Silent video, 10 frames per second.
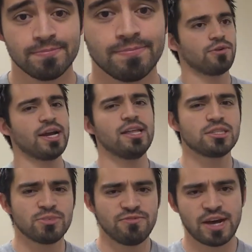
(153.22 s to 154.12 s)
For a guy
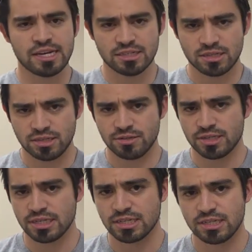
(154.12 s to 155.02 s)
that's been fighting since he
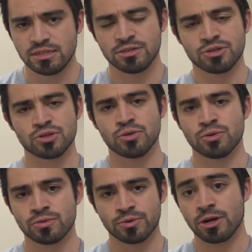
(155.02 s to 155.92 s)
was 16 years
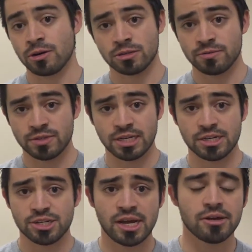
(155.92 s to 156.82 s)
old, regardless of his
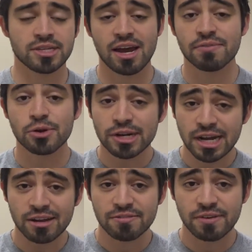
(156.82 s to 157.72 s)
age now, to have
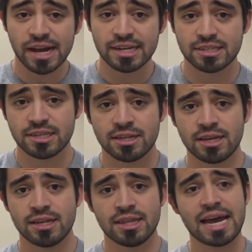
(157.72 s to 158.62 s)
39 fights
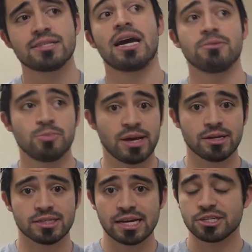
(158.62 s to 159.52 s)
in that time
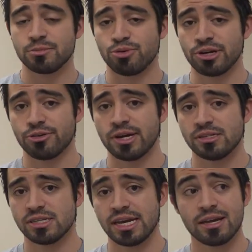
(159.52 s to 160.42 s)
span is actually pretty
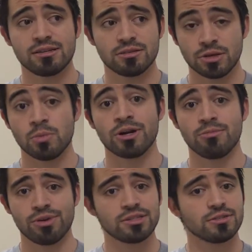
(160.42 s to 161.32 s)
crazy and somewhat
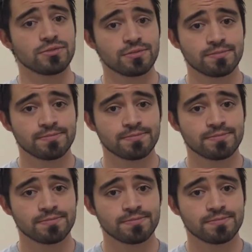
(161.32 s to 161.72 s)
impressive.